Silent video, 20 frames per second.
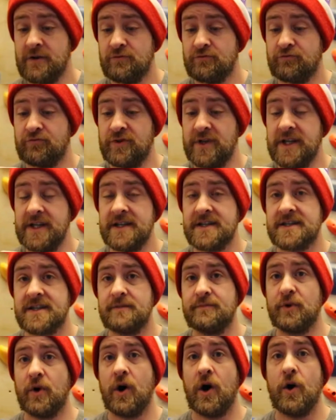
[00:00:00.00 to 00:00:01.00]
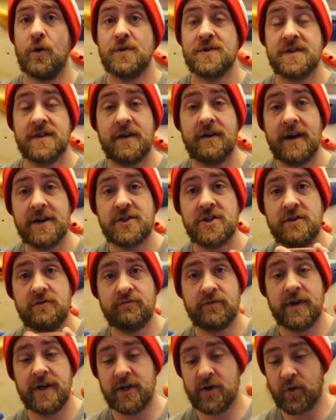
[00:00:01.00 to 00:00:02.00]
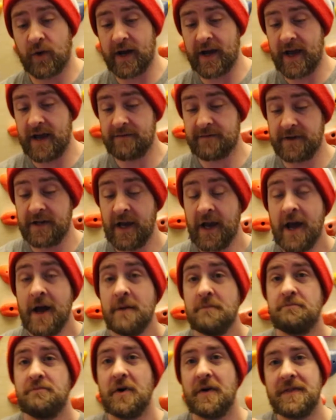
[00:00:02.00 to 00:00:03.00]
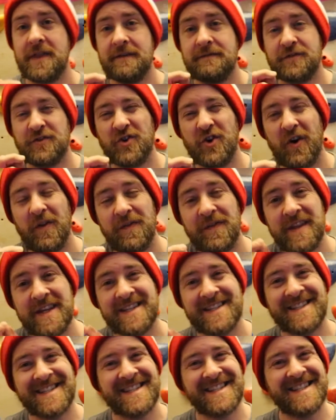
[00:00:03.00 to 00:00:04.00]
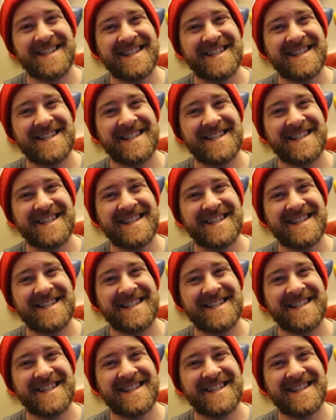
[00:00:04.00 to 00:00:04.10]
Really simple holds. They're actually really quite heavy, but they've got this